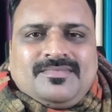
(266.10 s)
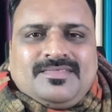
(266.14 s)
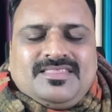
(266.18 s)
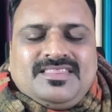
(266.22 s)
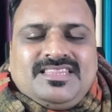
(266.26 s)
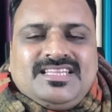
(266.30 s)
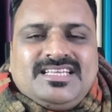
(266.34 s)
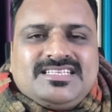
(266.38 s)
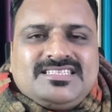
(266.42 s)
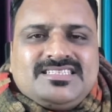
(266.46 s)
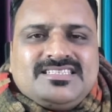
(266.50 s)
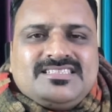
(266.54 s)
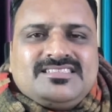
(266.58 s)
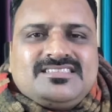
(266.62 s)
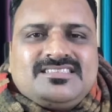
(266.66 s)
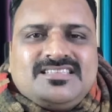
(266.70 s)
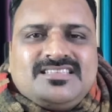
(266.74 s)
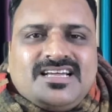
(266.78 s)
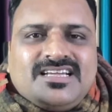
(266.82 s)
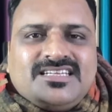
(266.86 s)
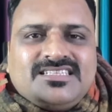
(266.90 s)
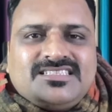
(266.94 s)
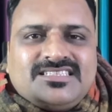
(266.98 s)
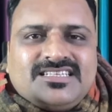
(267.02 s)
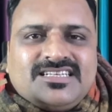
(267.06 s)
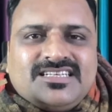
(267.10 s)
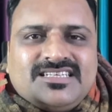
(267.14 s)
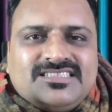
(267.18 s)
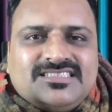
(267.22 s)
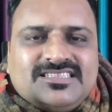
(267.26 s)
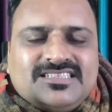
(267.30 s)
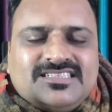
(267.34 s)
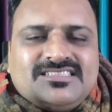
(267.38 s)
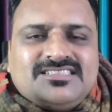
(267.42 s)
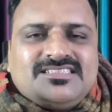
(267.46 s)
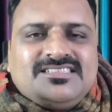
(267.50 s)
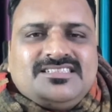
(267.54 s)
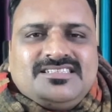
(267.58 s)
This is the
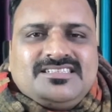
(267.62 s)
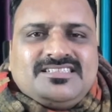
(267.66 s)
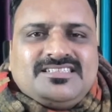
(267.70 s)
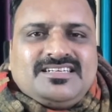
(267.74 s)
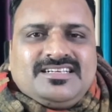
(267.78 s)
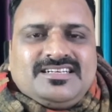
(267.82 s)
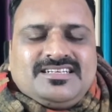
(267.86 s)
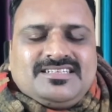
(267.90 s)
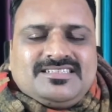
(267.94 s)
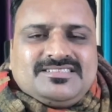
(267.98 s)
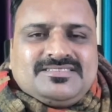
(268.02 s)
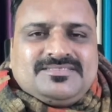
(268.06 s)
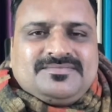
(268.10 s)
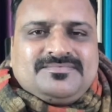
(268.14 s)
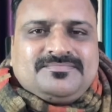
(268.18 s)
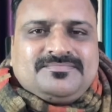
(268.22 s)
strangest secret.